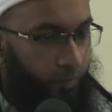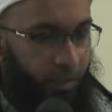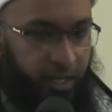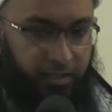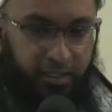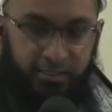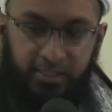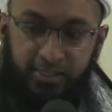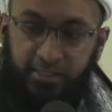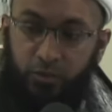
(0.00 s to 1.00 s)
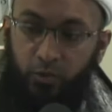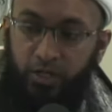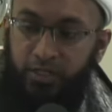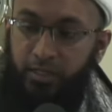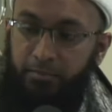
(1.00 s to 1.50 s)
And this is a
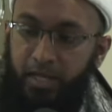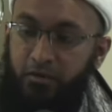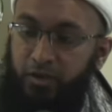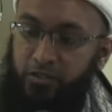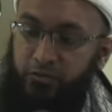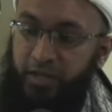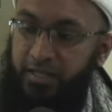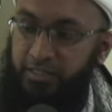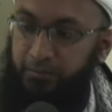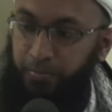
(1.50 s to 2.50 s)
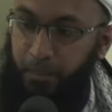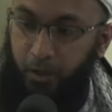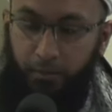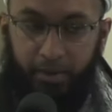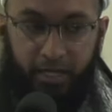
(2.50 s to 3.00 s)
situation that many of us face,
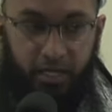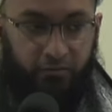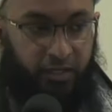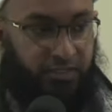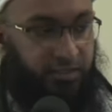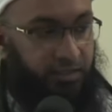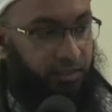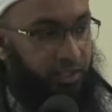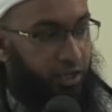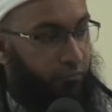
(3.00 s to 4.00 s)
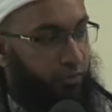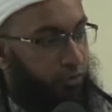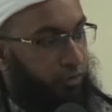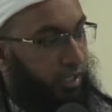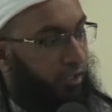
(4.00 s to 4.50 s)
or many of us, if we
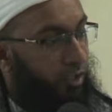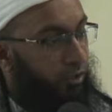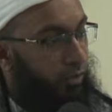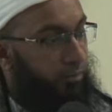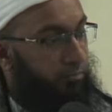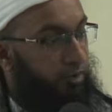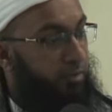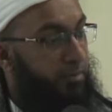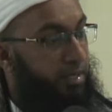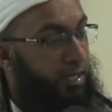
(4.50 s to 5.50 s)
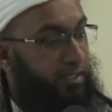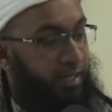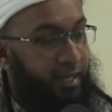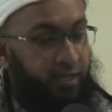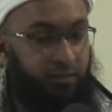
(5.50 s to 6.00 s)
don't encounter it, we may be at
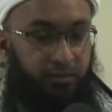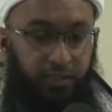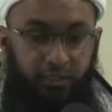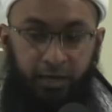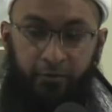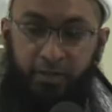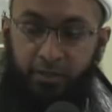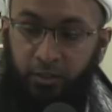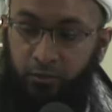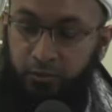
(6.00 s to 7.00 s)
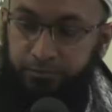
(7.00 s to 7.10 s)
the end that carried it out.